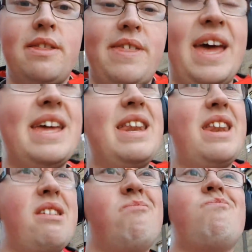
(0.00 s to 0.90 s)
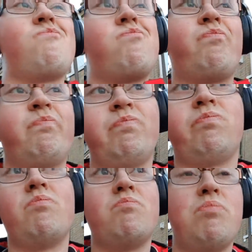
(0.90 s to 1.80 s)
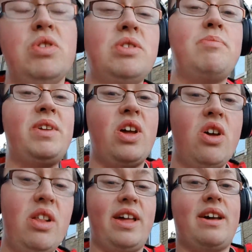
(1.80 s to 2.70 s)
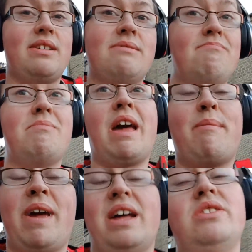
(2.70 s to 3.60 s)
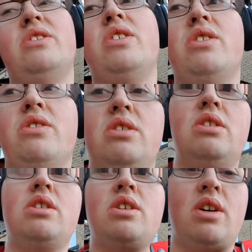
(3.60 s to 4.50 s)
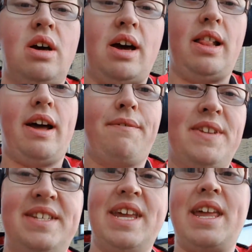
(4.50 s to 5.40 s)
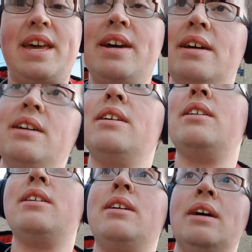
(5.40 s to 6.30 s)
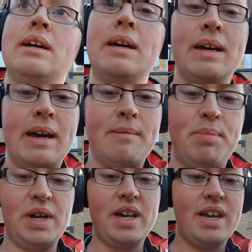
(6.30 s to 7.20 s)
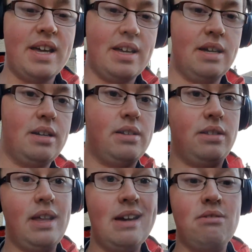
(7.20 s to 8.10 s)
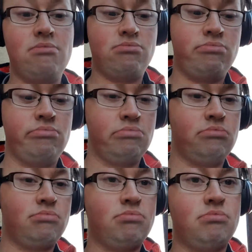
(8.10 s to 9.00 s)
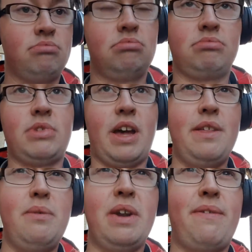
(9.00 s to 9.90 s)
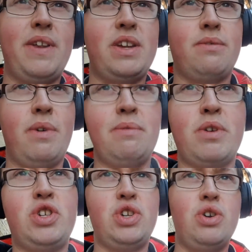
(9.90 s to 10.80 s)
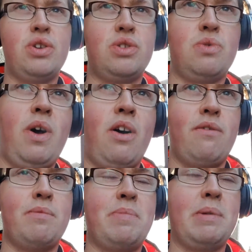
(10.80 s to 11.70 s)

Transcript: then possibly earlier, maybe, I don't know. I'll have to see. But uh, yeah, I think when I finish, when we're shut at twelve and